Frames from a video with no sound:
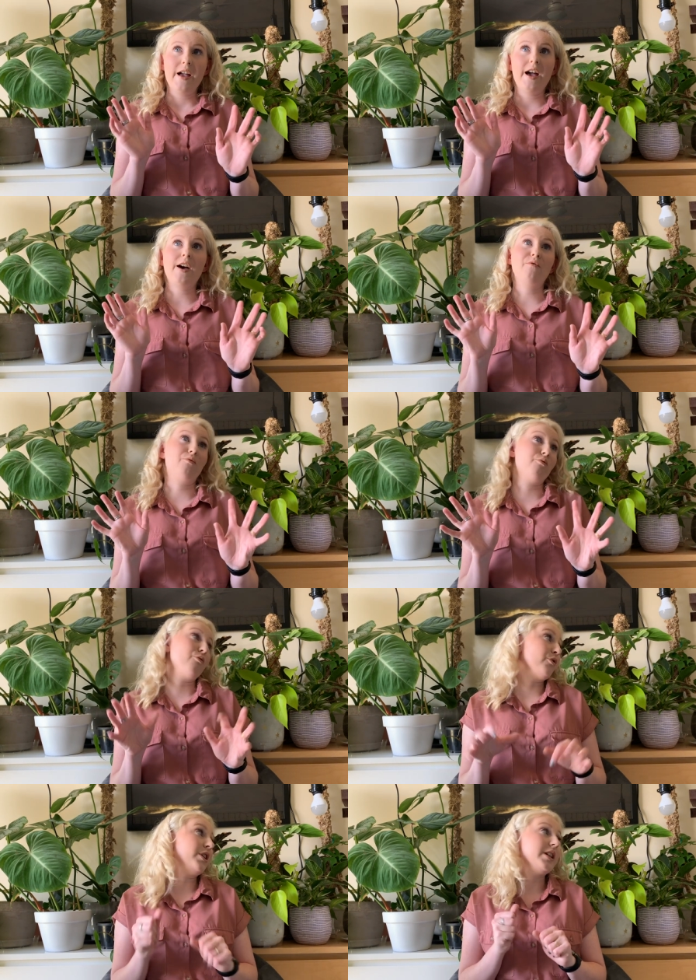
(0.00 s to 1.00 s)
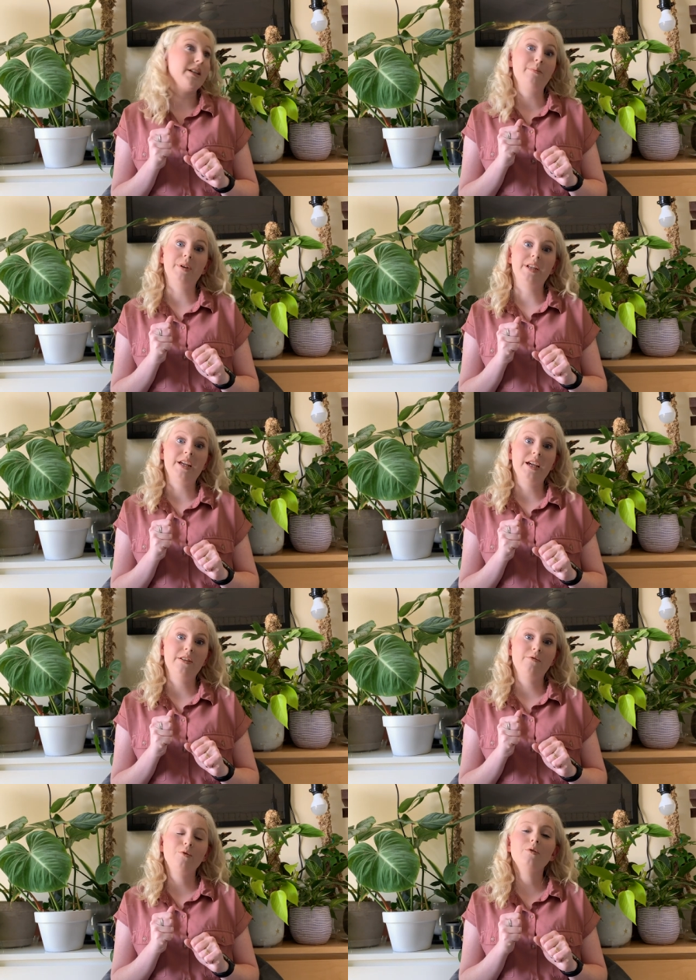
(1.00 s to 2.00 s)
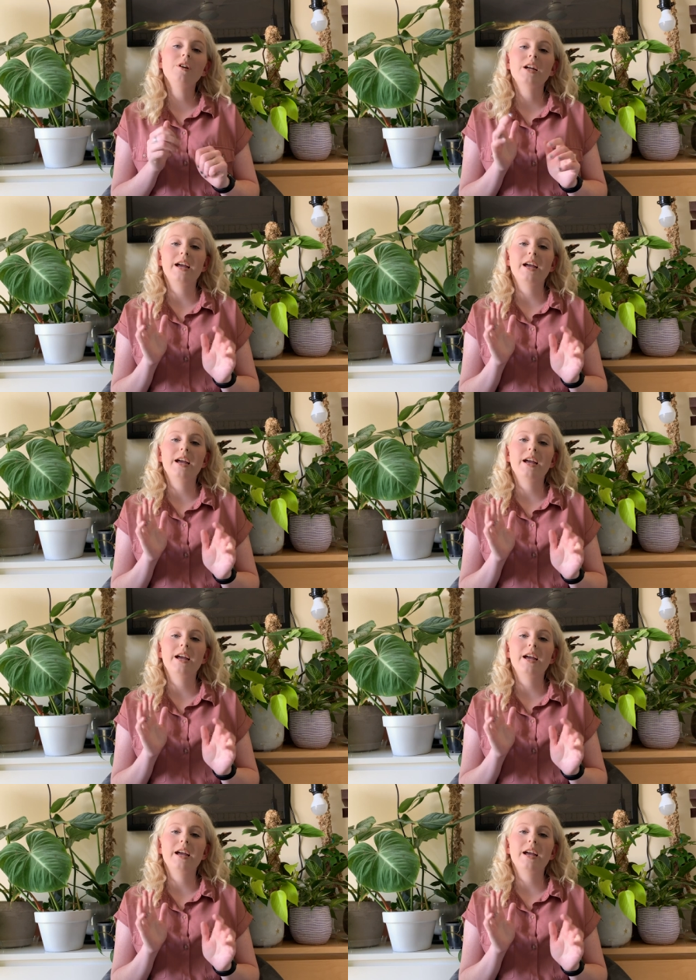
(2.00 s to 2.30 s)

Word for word: have really been keen for